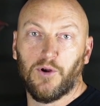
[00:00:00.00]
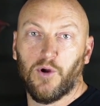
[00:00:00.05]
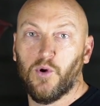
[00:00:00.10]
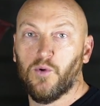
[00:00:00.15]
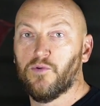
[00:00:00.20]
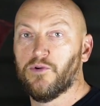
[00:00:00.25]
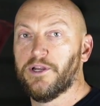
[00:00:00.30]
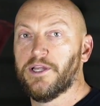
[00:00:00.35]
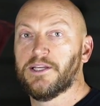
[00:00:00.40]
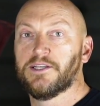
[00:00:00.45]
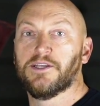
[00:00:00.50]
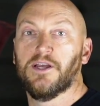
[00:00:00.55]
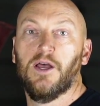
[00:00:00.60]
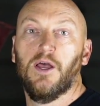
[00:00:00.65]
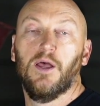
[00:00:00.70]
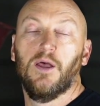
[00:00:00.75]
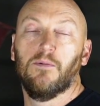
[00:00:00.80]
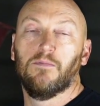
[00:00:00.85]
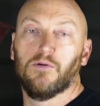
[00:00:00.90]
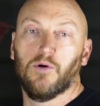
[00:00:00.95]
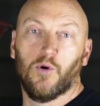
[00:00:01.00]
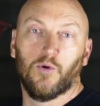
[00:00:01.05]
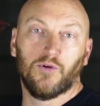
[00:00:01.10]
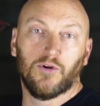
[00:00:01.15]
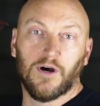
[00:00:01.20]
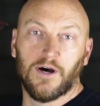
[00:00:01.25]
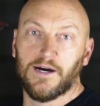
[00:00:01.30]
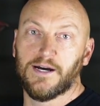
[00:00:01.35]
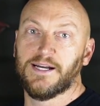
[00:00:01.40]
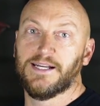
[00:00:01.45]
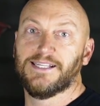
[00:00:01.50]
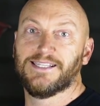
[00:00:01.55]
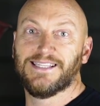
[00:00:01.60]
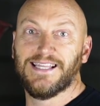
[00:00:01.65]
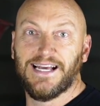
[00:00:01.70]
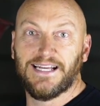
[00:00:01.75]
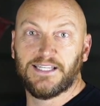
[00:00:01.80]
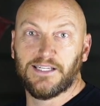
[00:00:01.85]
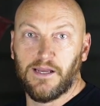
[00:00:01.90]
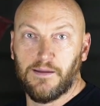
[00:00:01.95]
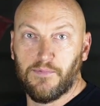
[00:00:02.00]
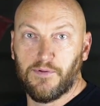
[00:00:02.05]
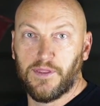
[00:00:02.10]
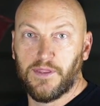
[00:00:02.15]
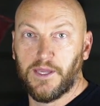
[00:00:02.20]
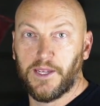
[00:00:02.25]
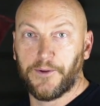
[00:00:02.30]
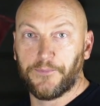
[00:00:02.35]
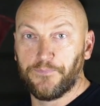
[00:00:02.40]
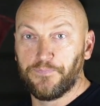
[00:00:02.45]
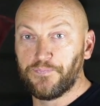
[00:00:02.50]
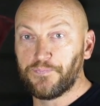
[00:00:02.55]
O-rings, blowing lines, that type of thing.